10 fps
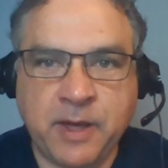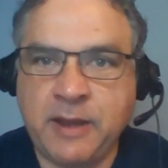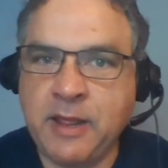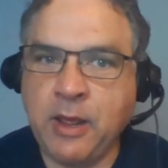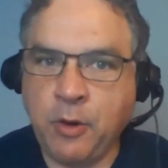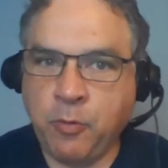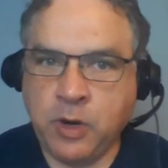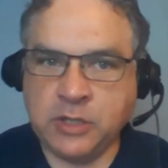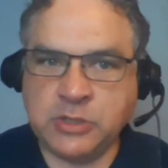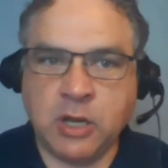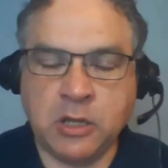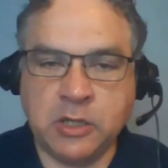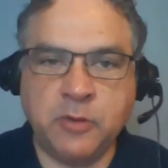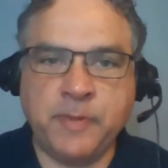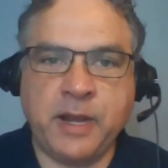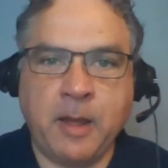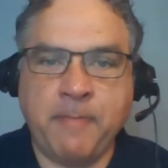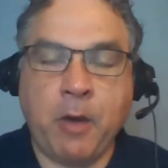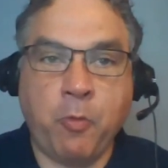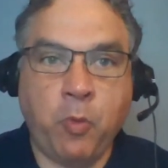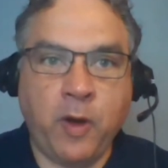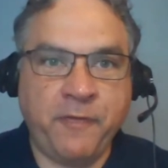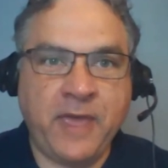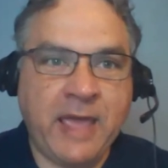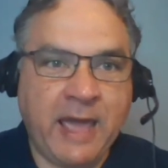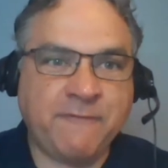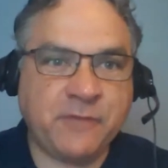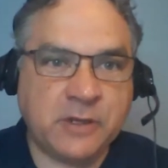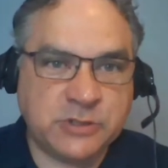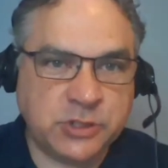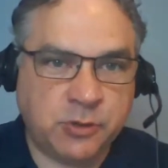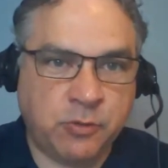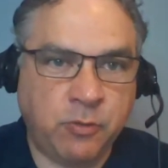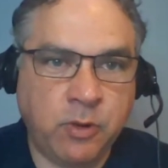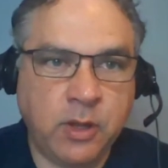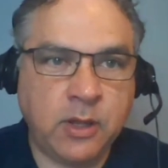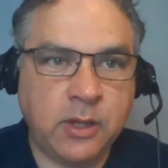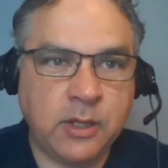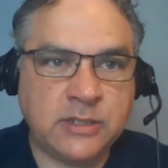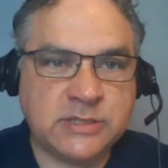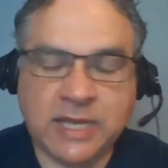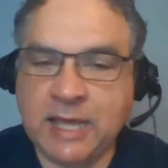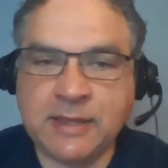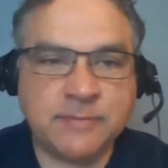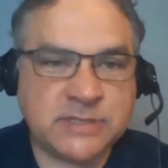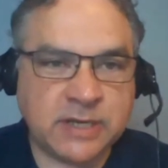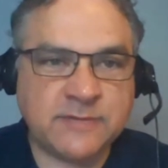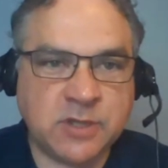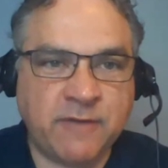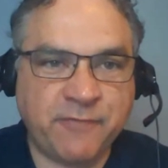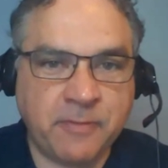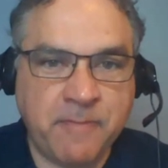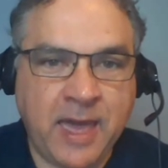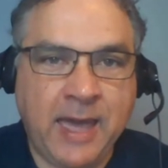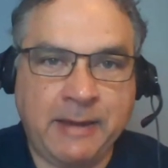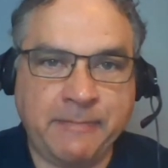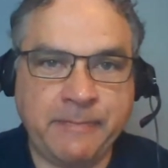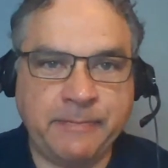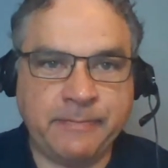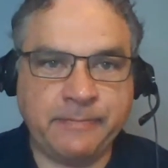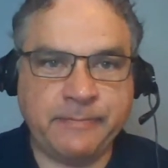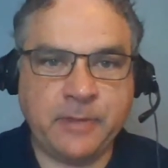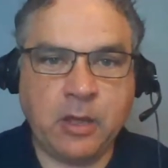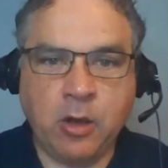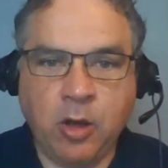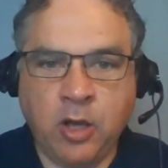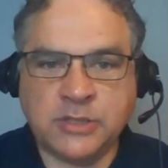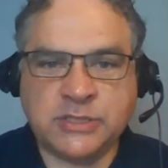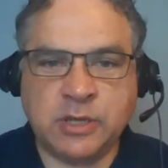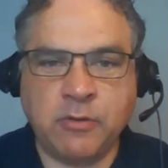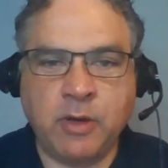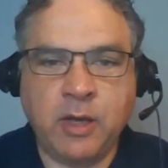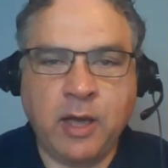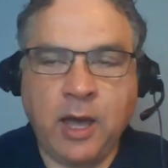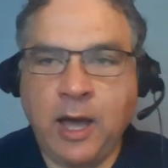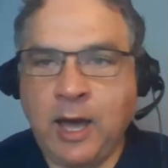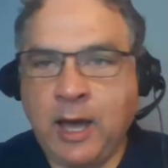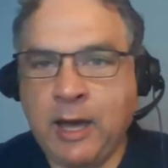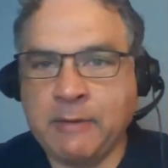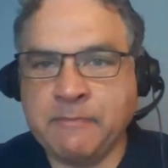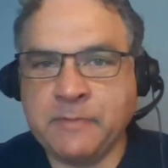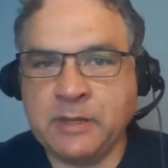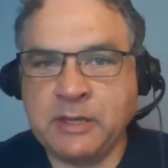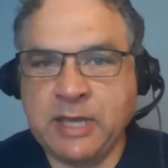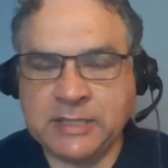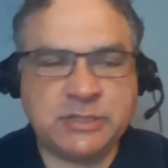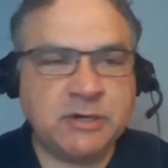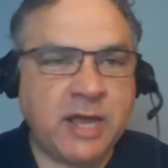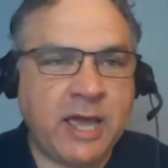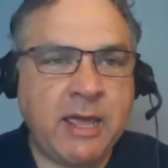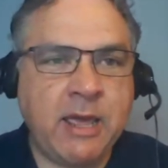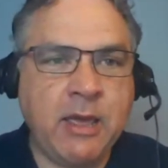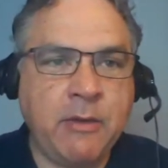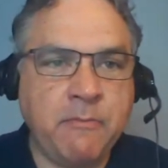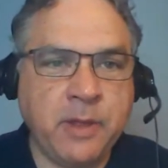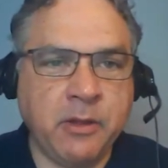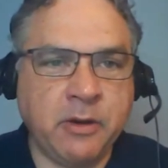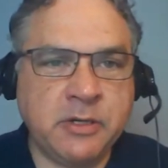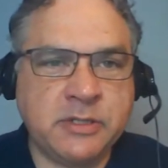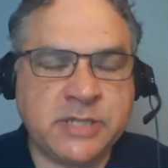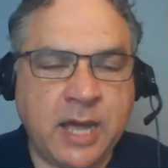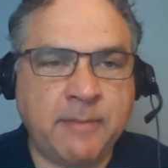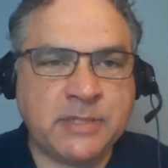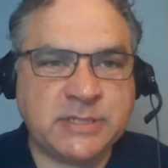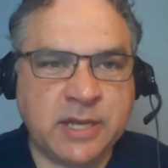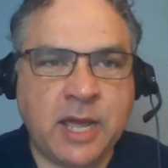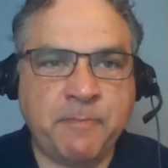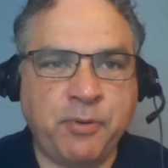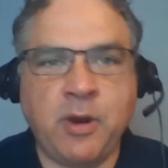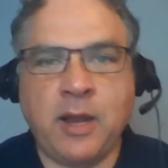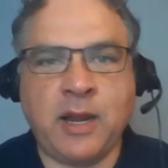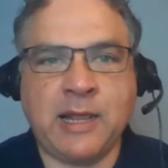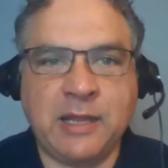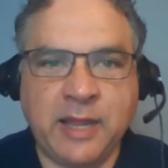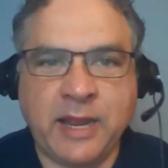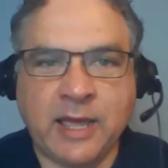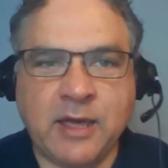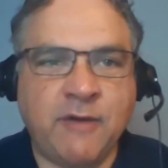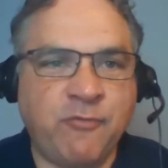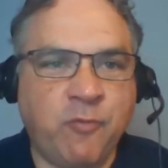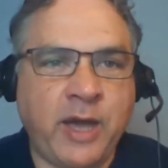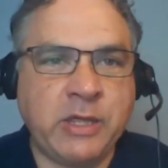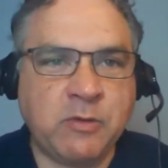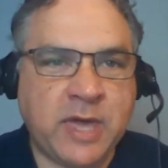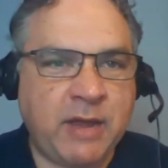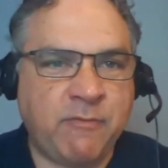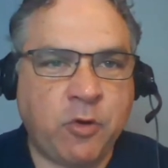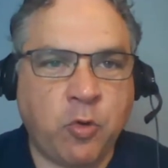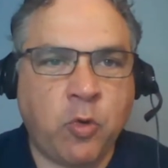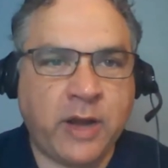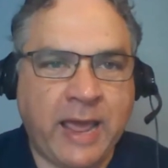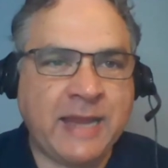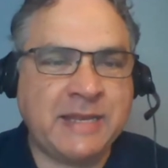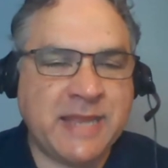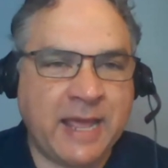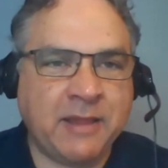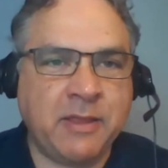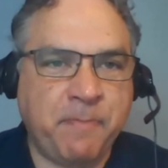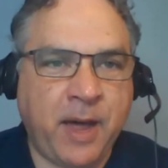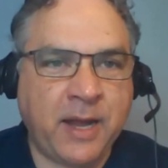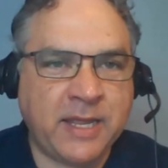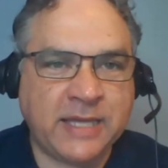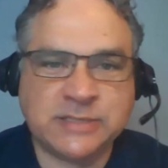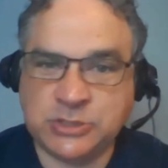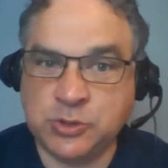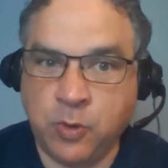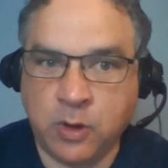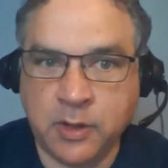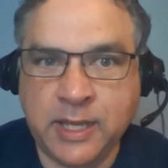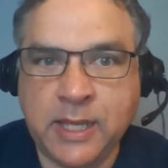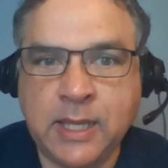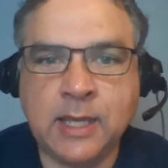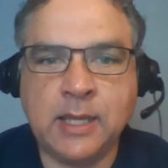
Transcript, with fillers: but we're going to talk a little bit about what they have to do to get themselves off the mat. Also, uh, yesterday, Millard Thomas and I put on a clinic of why you can't record a daily podcast too early.